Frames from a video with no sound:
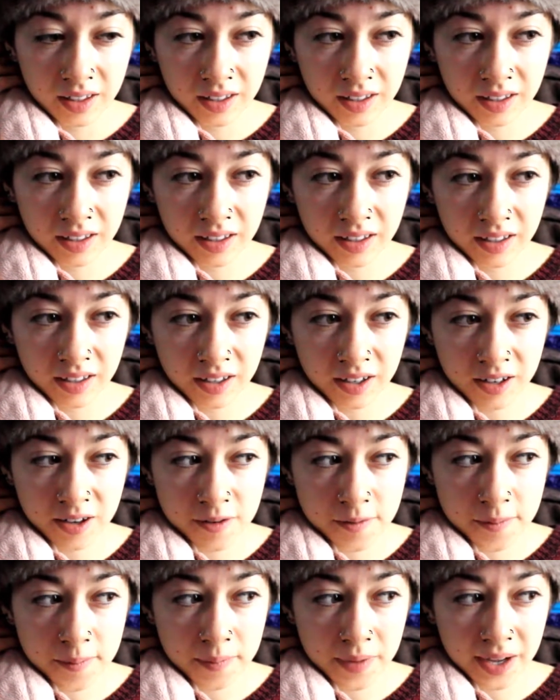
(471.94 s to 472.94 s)

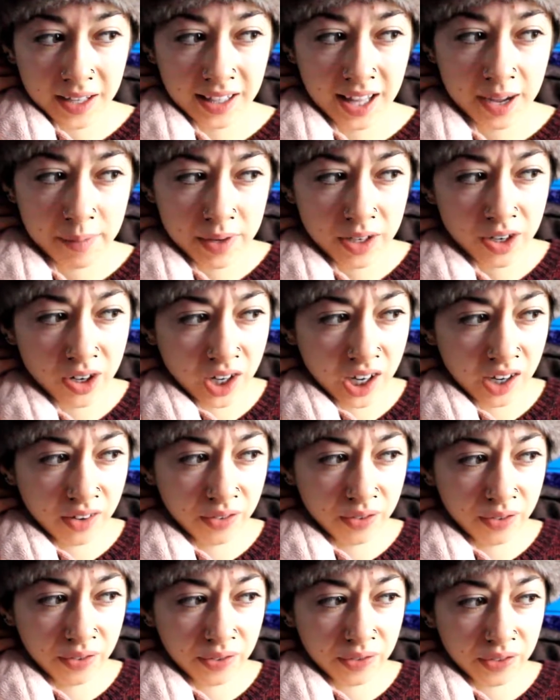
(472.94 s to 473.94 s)
And let me know
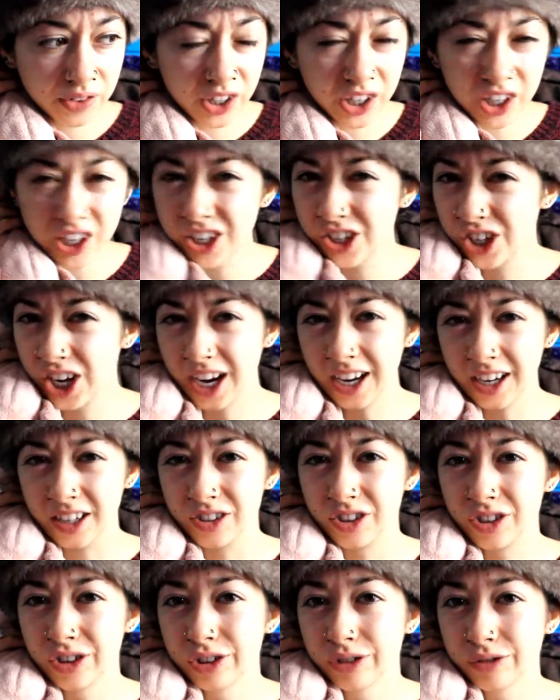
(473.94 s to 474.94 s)
if you're gonna
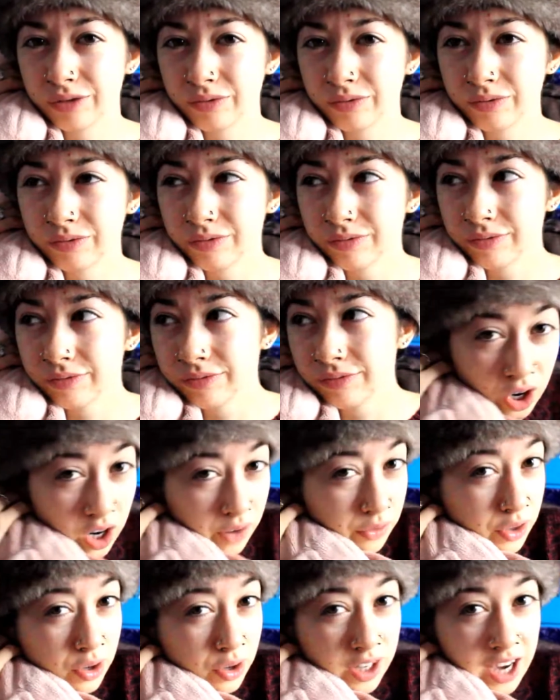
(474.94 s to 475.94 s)
change, or
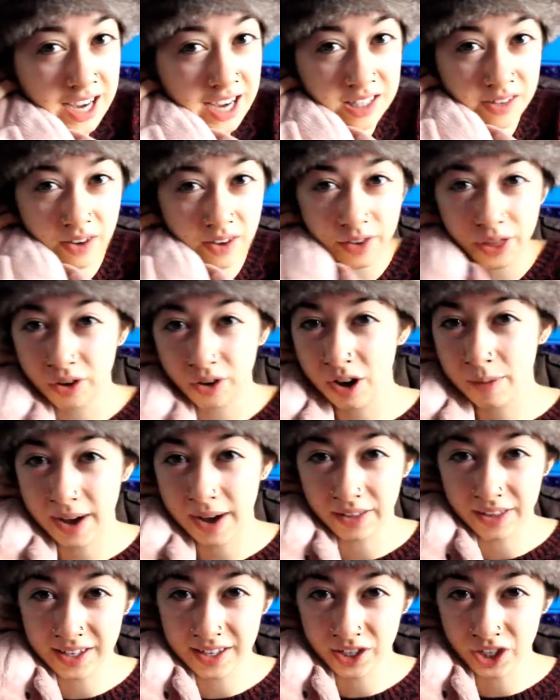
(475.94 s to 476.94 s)
if you guys have ever thought
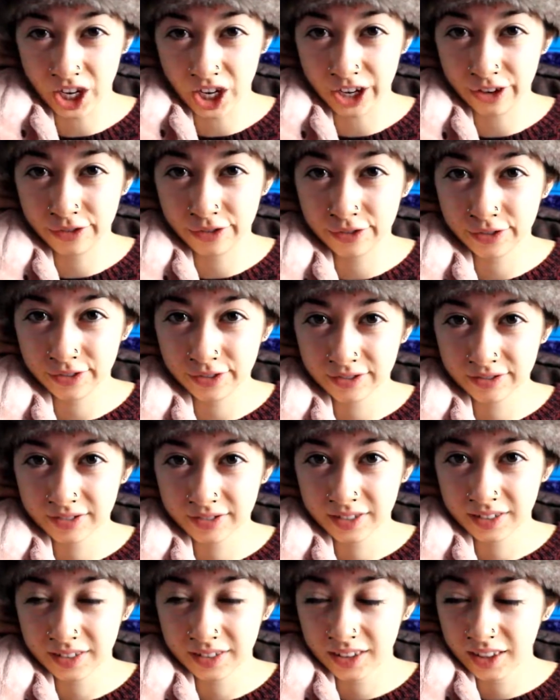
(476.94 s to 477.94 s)
about this stuff.
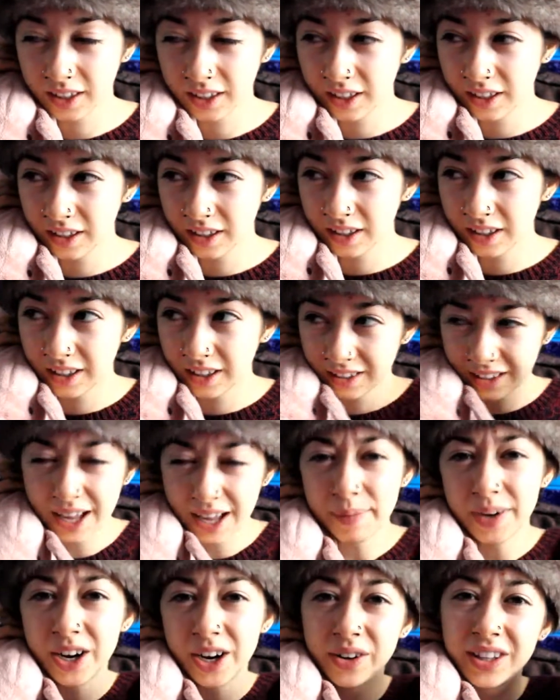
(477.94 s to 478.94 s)

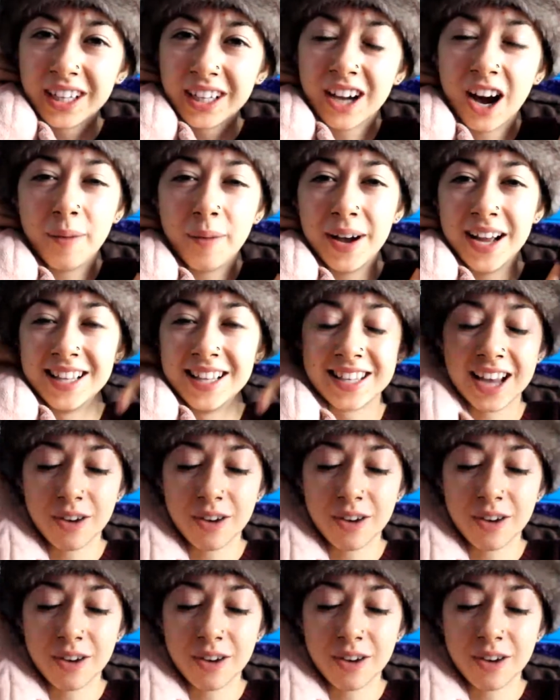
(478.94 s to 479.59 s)
Let me know in the comments.